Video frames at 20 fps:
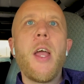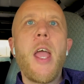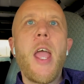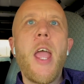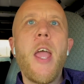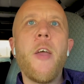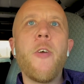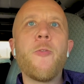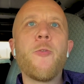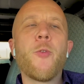
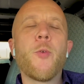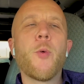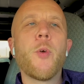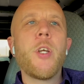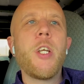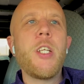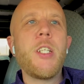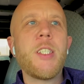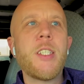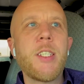
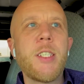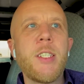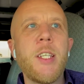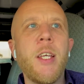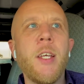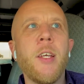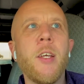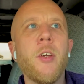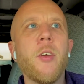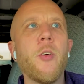every
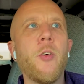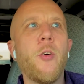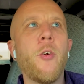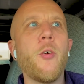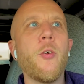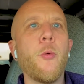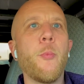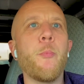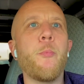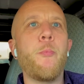
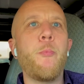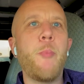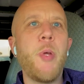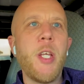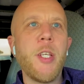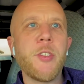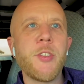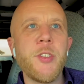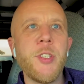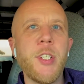single
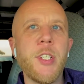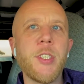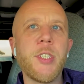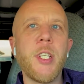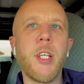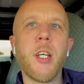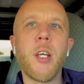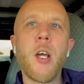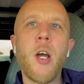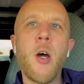business
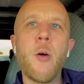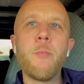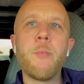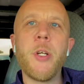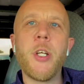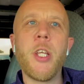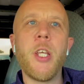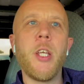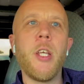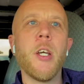and
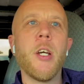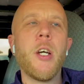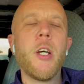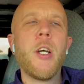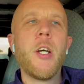company